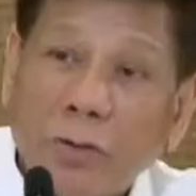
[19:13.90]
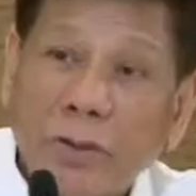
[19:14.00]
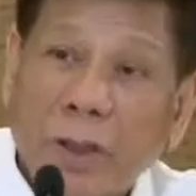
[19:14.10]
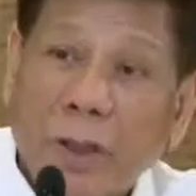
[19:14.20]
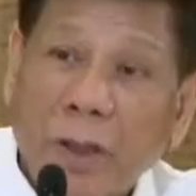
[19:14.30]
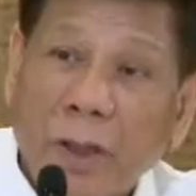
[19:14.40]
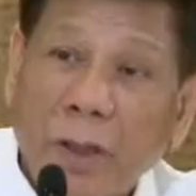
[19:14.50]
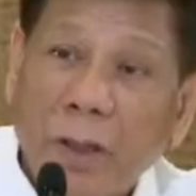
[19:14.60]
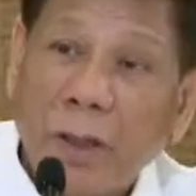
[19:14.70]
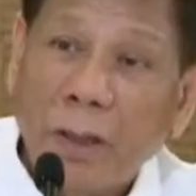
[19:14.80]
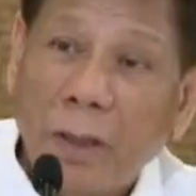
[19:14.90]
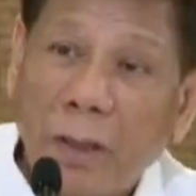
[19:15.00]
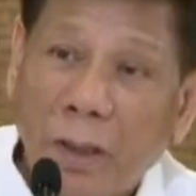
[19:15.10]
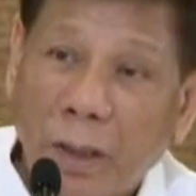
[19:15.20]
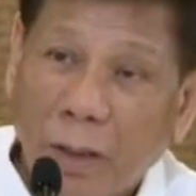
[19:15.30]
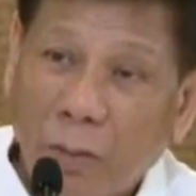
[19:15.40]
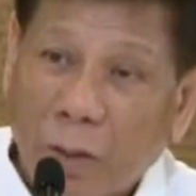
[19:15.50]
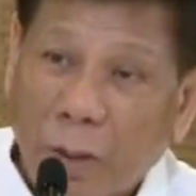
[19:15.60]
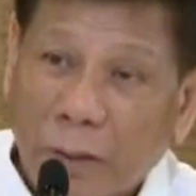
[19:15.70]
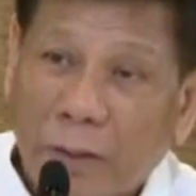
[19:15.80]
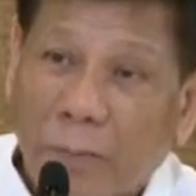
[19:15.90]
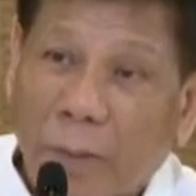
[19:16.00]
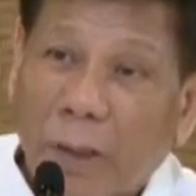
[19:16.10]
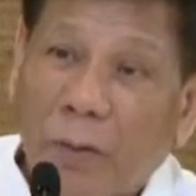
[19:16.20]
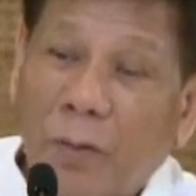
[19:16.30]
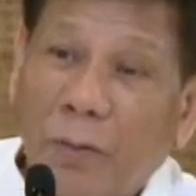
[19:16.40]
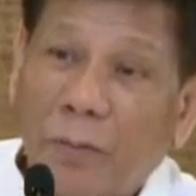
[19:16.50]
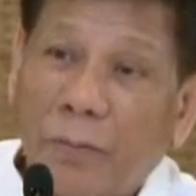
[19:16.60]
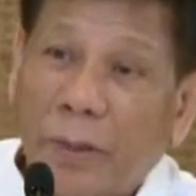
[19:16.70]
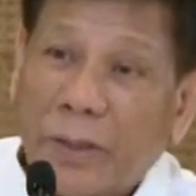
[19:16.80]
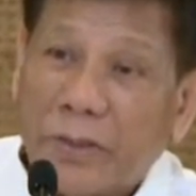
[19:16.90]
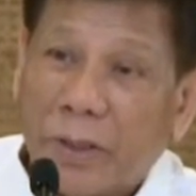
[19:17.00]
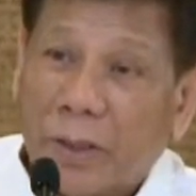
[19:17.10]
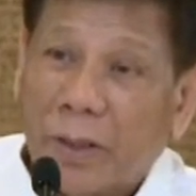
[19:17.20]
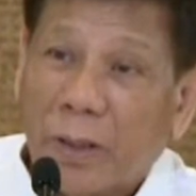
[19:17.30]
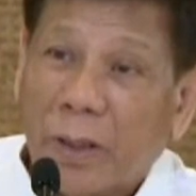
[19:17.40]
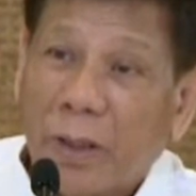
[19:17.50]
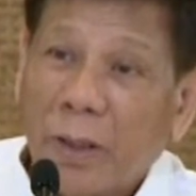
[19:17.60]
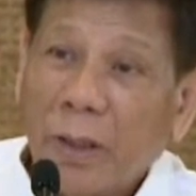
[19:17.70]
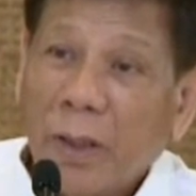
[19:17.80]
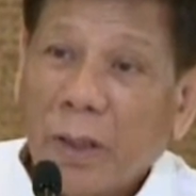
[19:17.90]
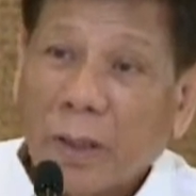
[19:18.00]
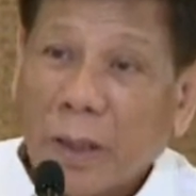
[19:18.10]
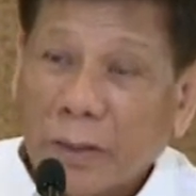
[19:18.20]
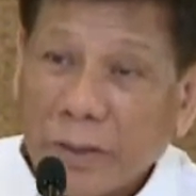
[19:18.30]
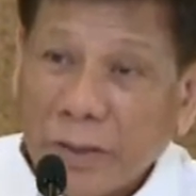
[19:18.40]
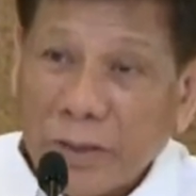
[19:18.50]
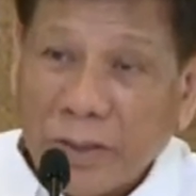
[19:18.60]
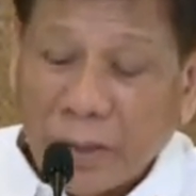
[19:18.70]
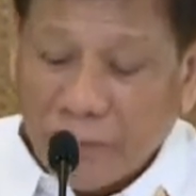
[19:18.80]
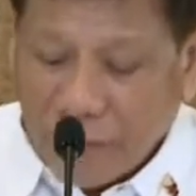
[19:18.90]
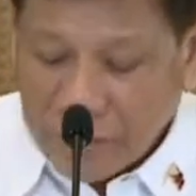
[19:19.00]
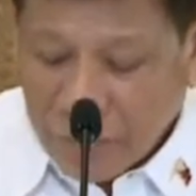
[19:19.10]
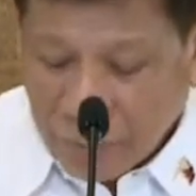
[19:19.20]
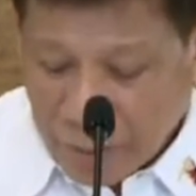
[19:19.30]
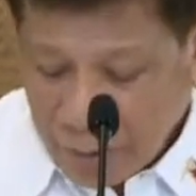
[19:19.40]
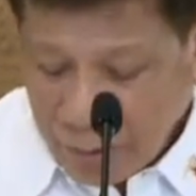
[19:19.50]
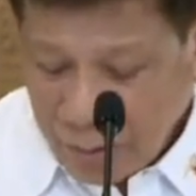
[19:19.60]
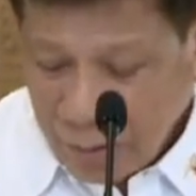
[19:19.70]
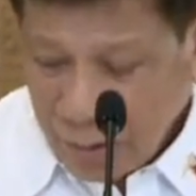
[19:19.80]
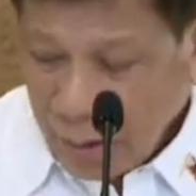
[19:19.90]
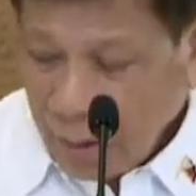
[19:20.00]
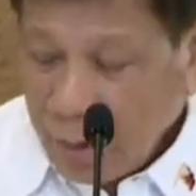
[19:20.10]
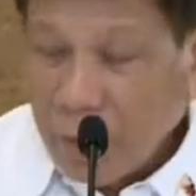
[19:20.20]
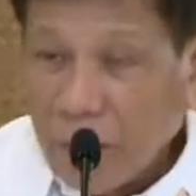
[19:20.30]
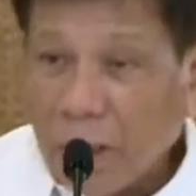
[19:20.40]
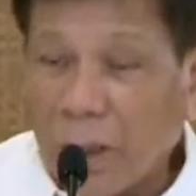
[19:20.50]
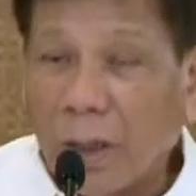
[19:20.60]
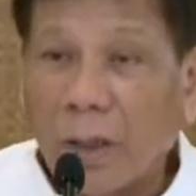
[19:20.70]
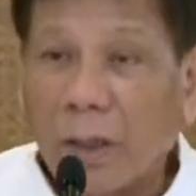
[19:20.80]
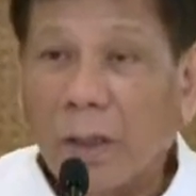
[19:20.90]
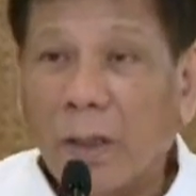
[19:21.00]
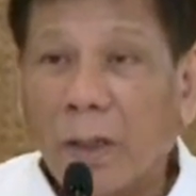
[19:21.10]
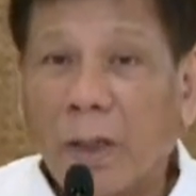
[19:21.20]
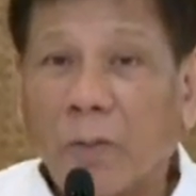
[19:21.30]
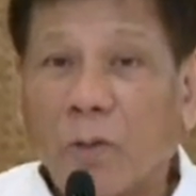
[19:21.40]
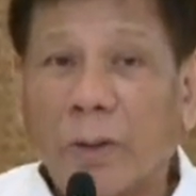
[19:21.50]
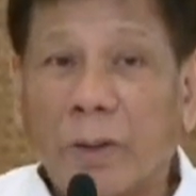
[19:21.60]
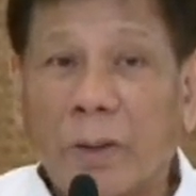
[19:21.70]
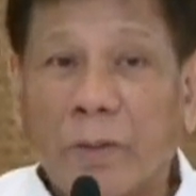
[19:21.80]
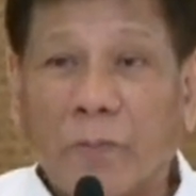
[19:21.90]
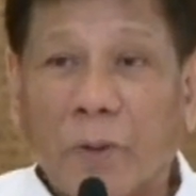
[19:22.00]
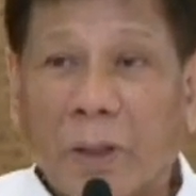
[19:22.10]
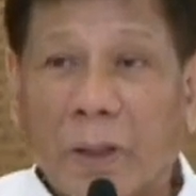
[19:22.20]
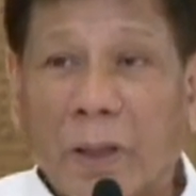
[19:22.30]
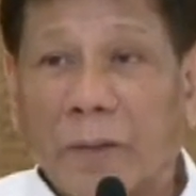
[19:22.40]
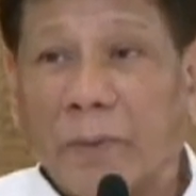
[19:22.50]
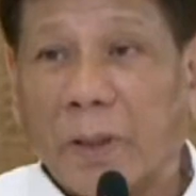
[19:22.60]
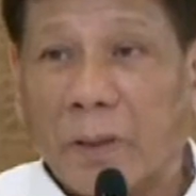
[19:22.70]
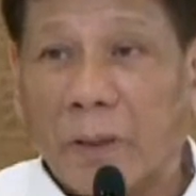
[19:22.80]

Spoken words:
sa walang trabaho. Days that Congress is not functioning. I wonder if we can have that